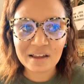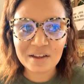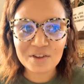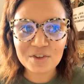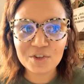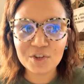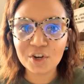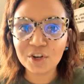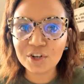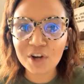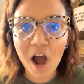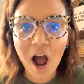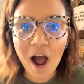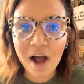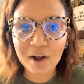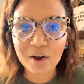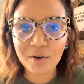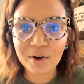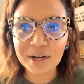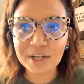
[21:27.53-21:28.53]
you're not
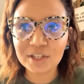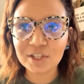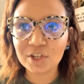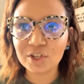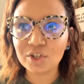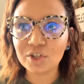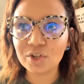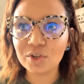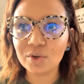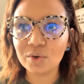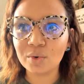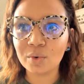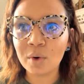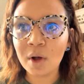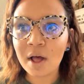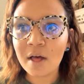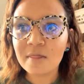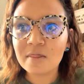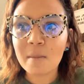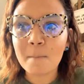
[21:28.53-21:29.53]
going to do
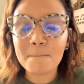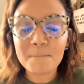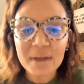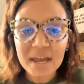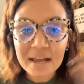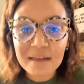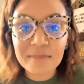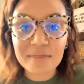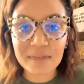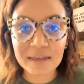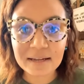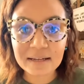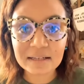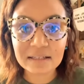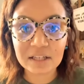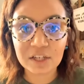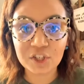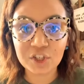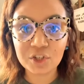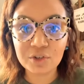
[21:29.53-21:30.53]
the big things
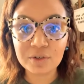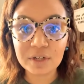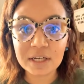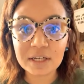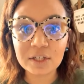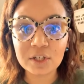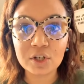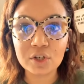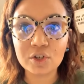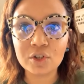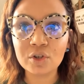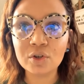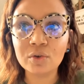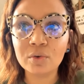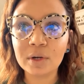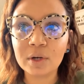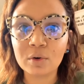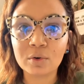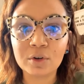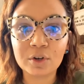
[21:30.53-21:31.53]
that you need to do
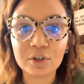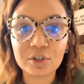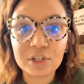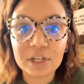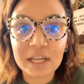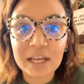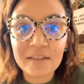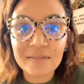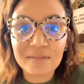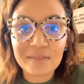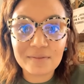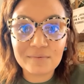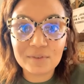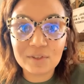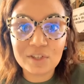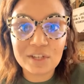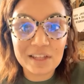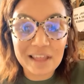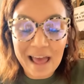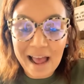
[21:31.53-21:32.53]
in order to get
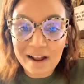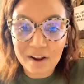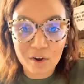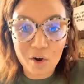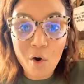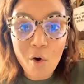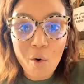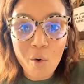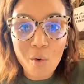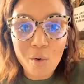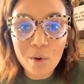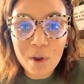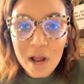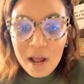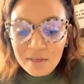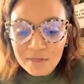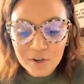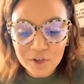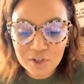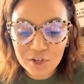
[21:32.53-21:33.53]
to that goal.
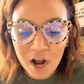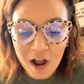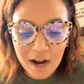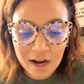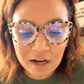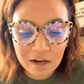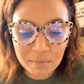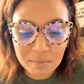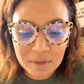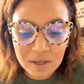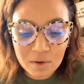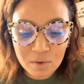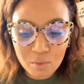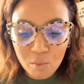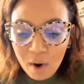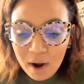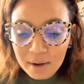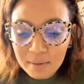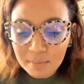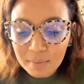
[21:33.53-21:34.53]
There's not going to be
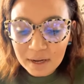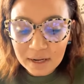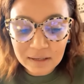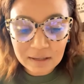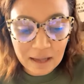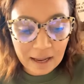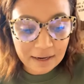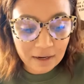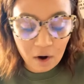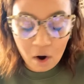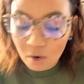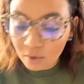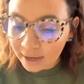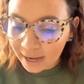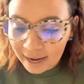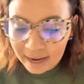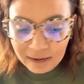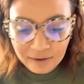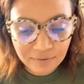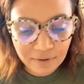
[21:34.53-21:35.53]
one big like,
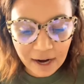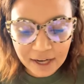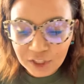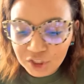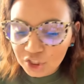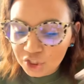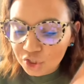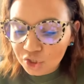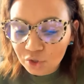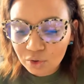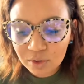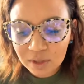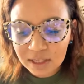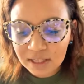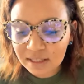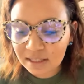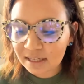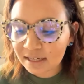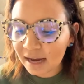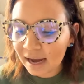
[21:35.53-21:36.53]
okay, if I just do this
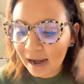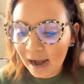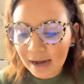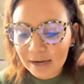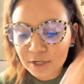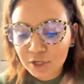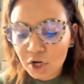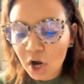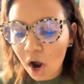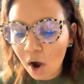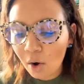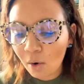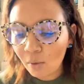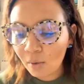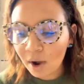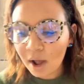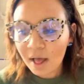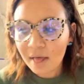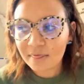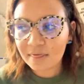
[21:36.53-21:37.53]
today, I know
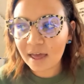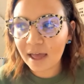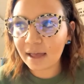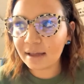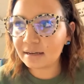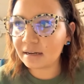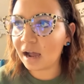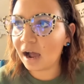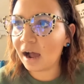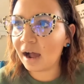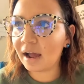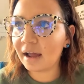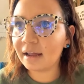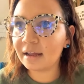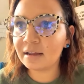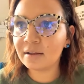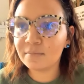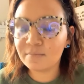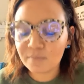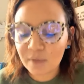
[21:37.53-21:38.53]
that
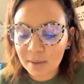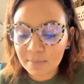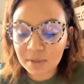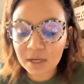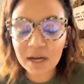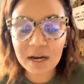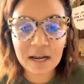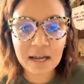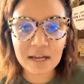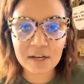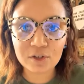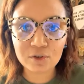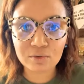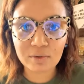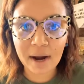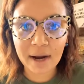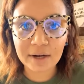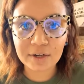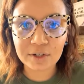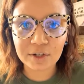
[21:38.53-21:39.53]
I am going to hit
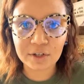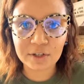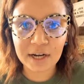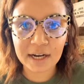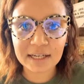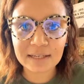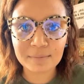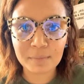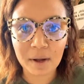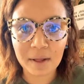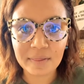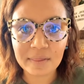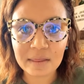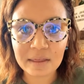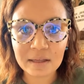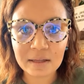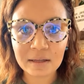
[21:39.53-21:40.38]
director next month.